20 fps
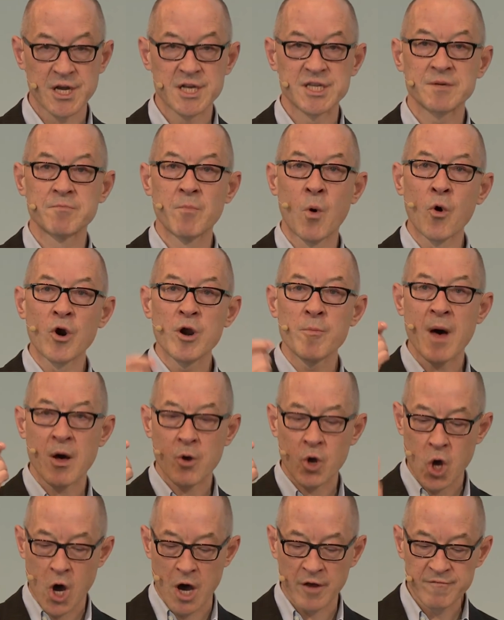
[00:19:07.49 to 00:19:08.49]
It's more
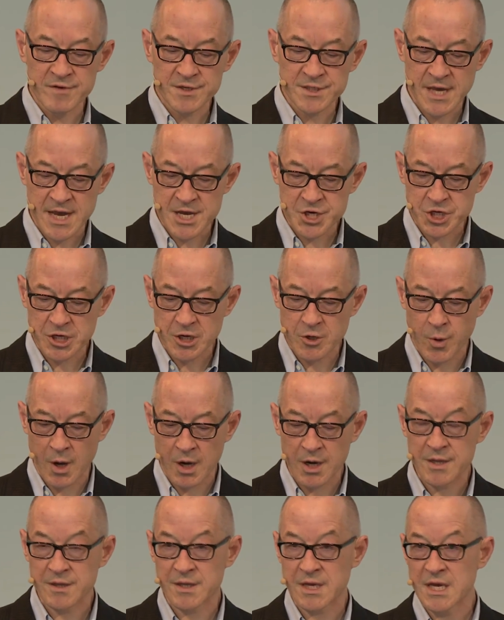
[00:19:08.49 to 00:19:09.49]
about conversation
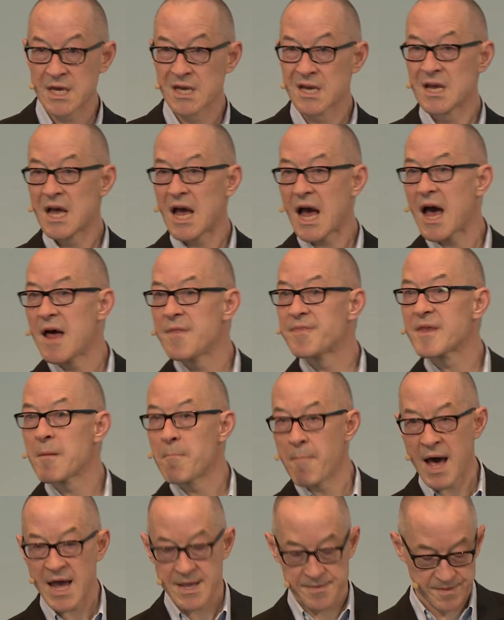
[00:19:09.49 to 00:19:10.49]
quality and the
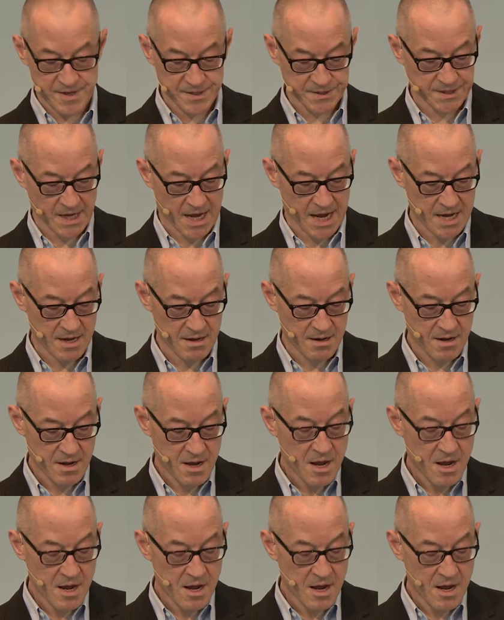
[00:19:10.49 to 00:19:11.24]
mind design.